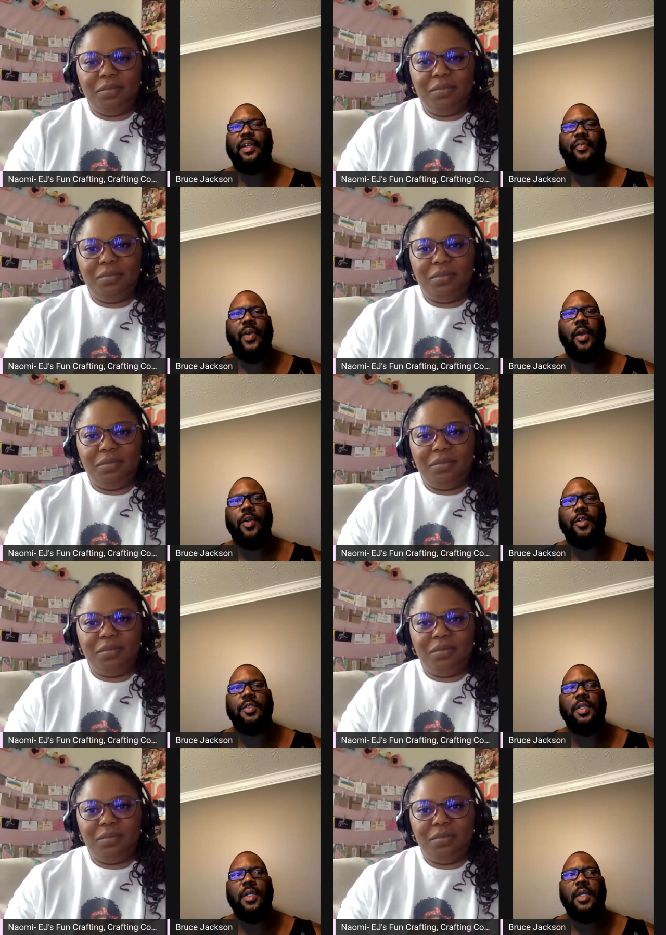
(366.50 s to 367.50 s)
Speaker 1: and the
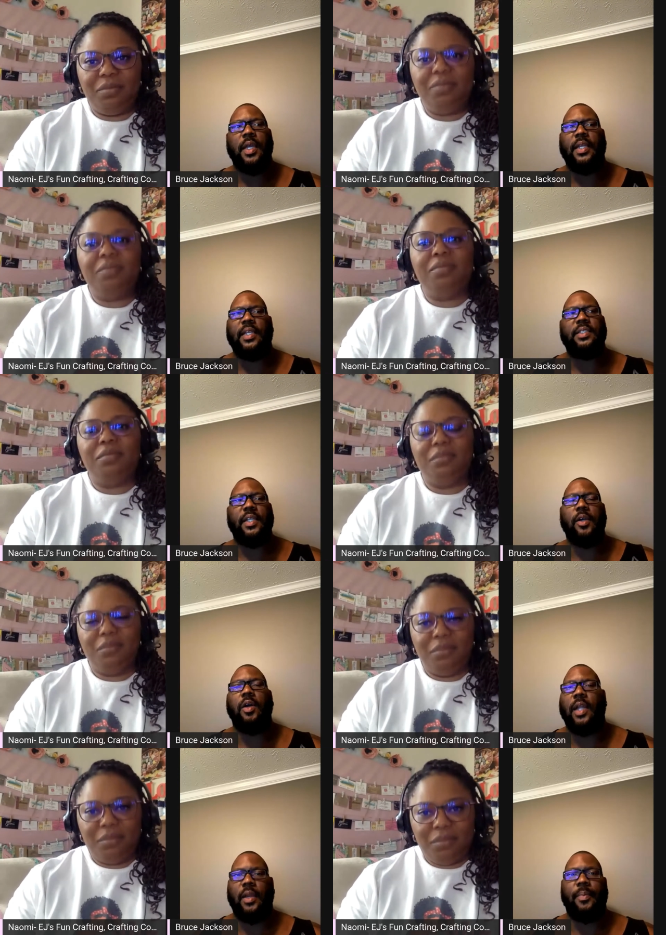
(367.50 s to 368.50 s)
failures. And there's still
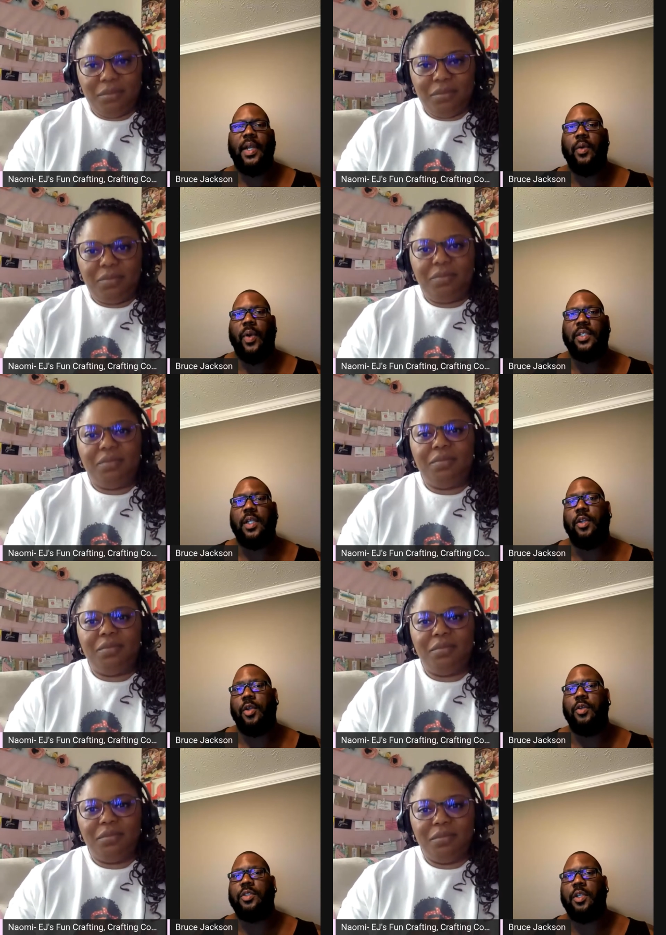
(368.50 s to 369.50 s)
a lot of money wasting
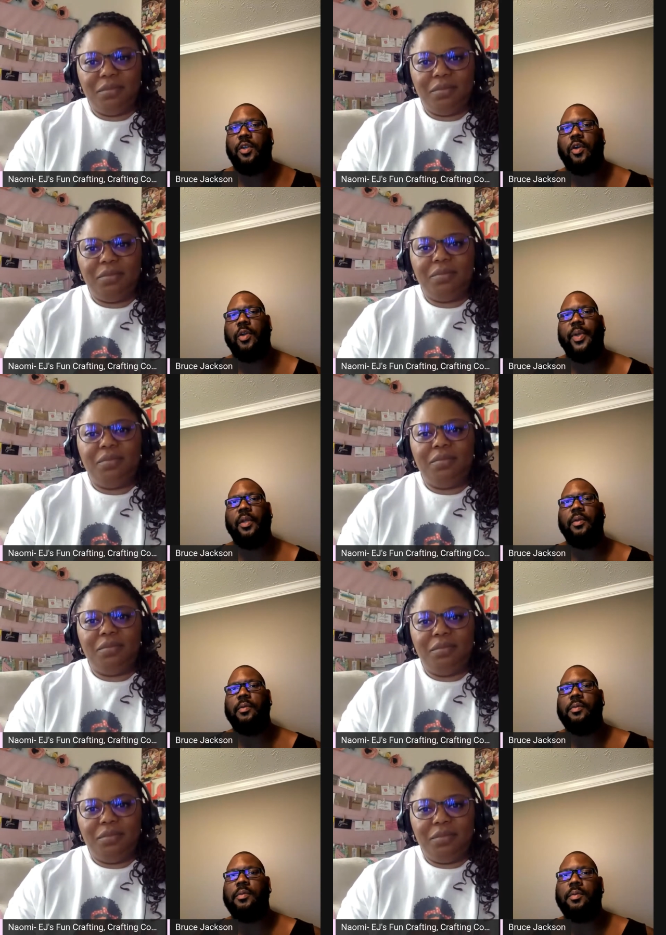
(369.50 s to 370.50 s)
you're using. You know what I mean?
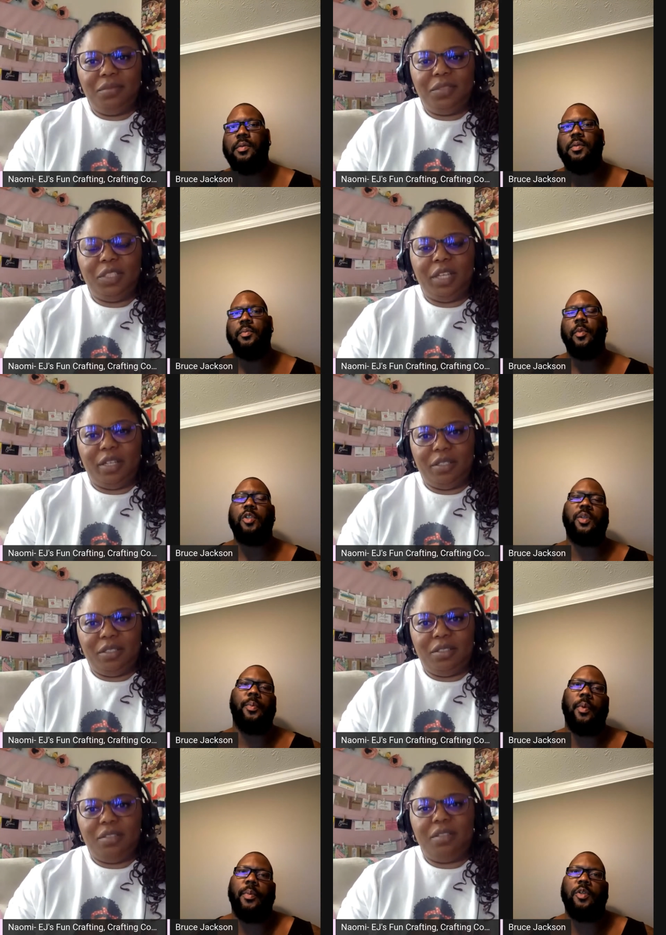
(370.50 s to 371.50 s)
Yes. Most,
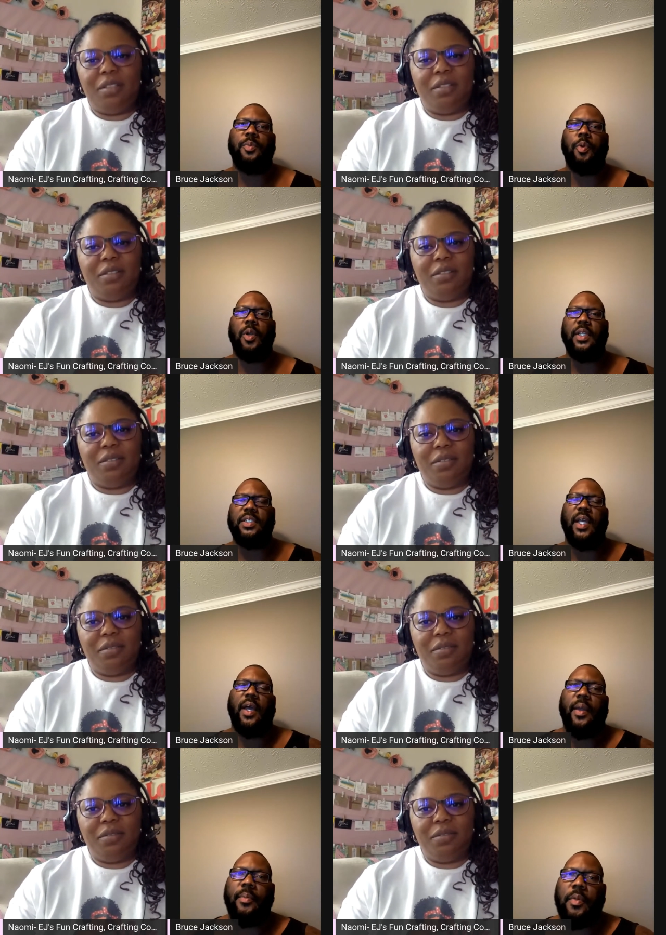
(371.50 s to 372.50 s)
most importantly, is
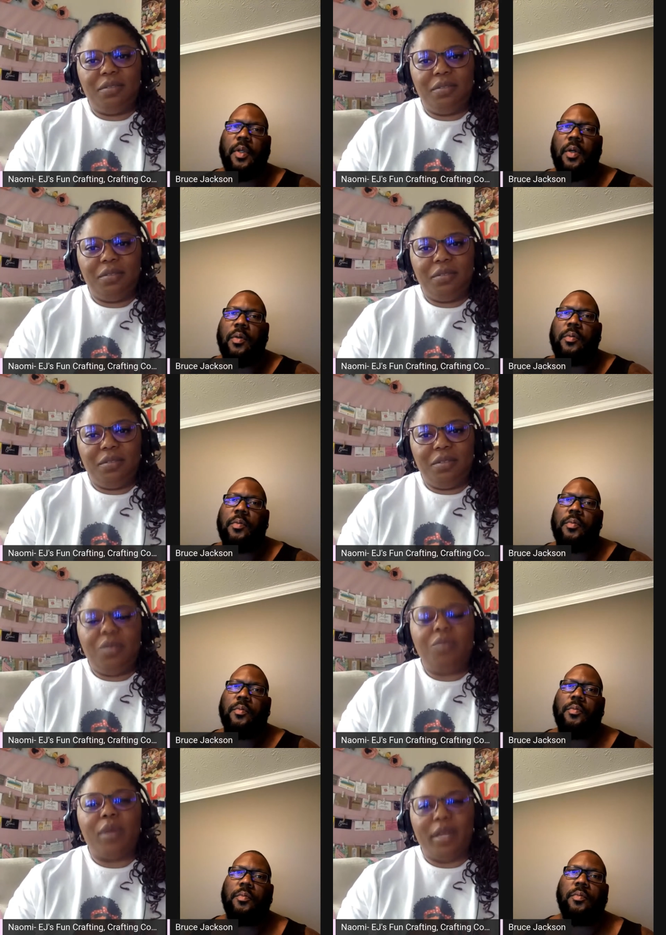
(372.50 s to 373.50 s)
time.
Speaker 2: You know.
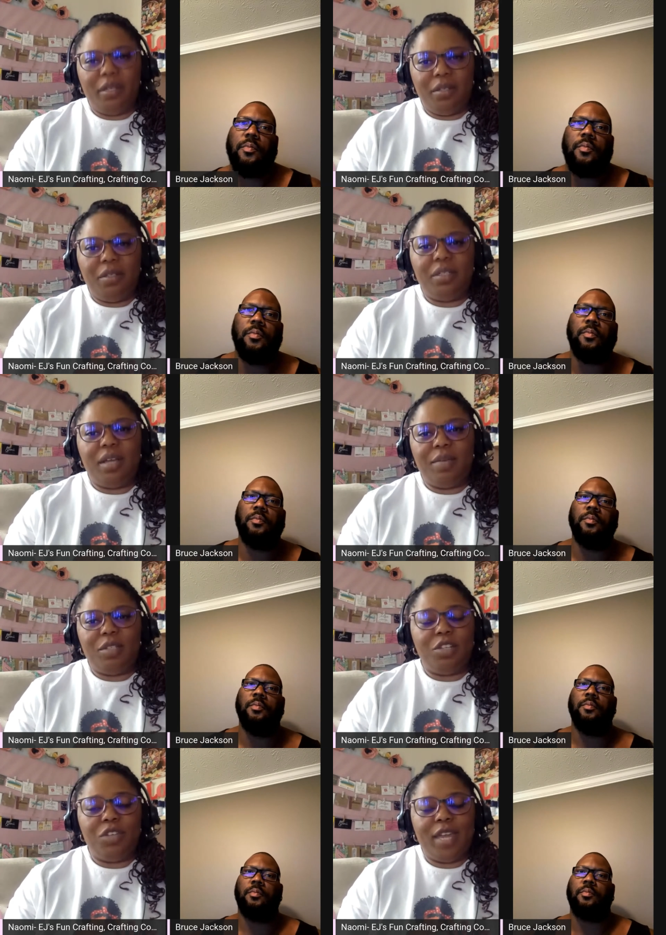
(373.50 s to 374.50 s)
Right. The time is
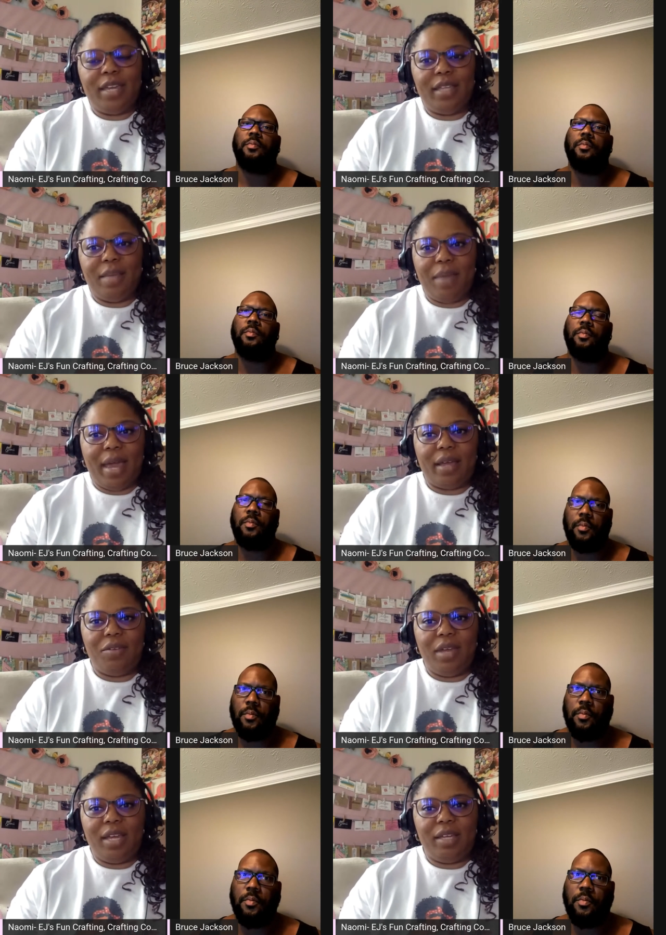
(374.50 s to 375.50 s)
because you can't get that back. You
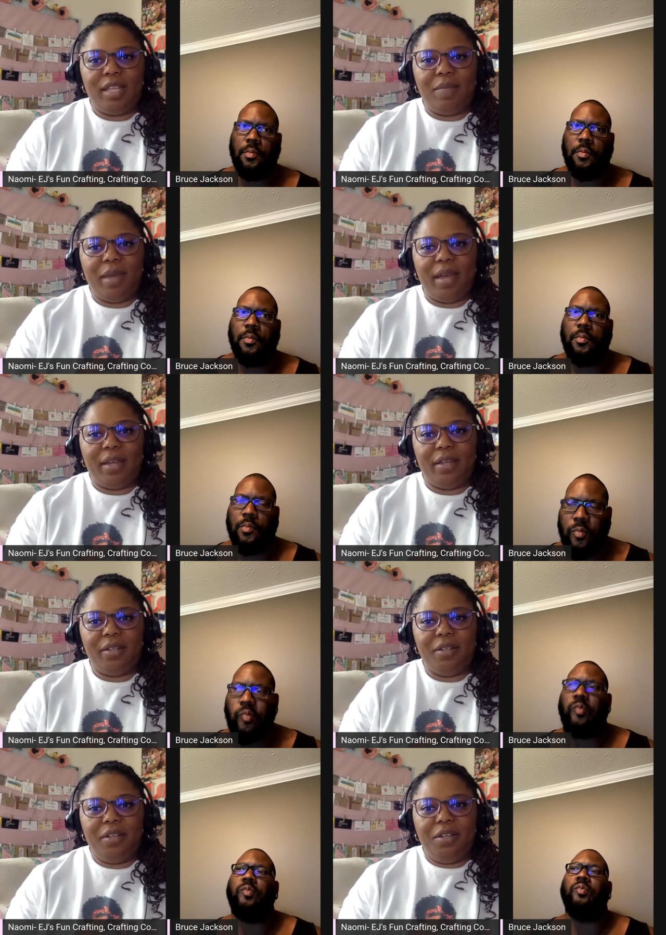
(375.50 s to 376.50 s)
can't get that back. And,
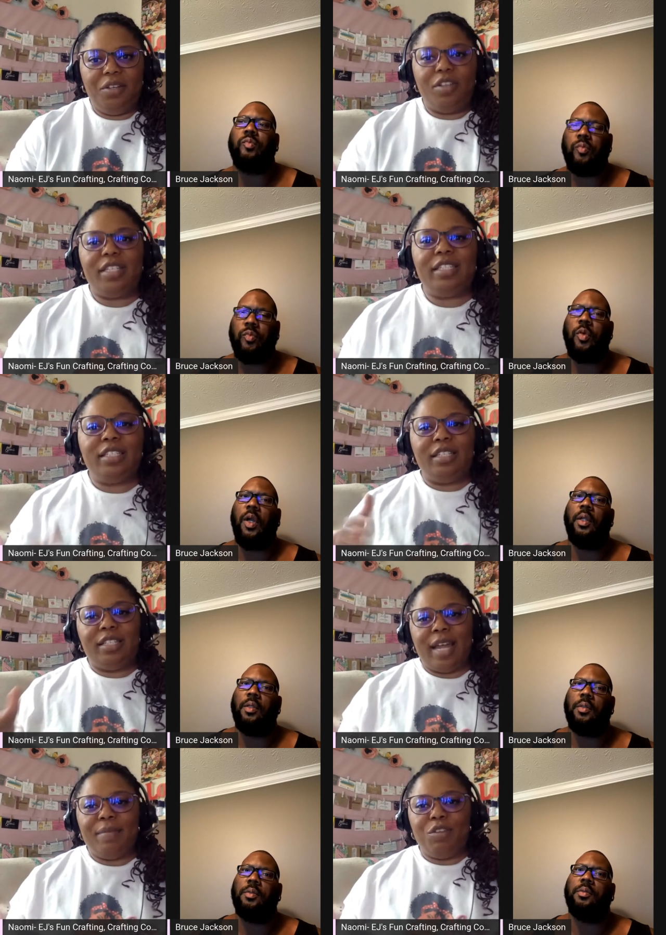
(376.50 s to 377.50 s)
you know, that's right.
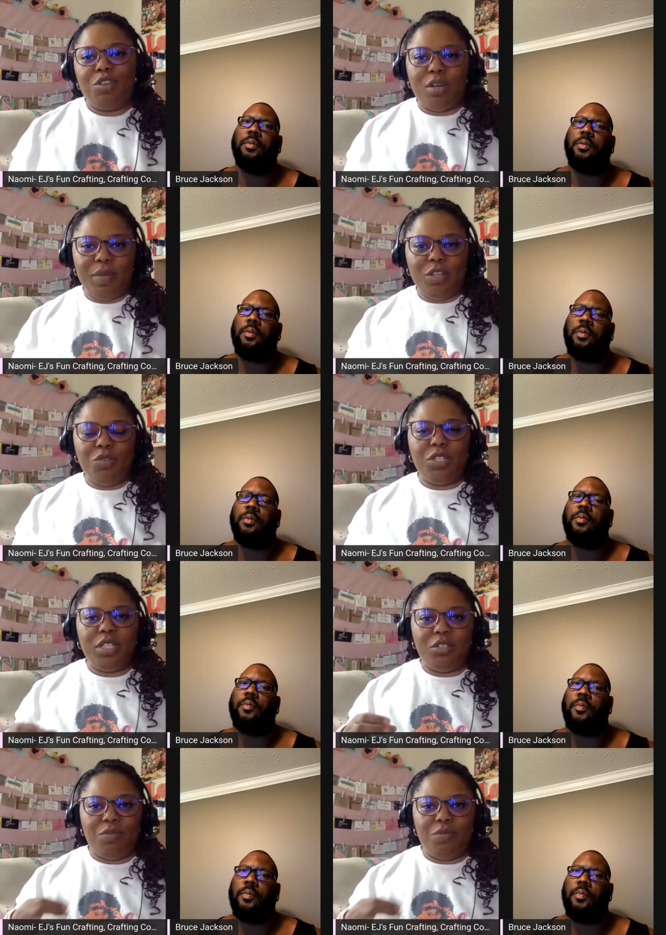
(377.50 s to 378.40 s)
time that you could be using to be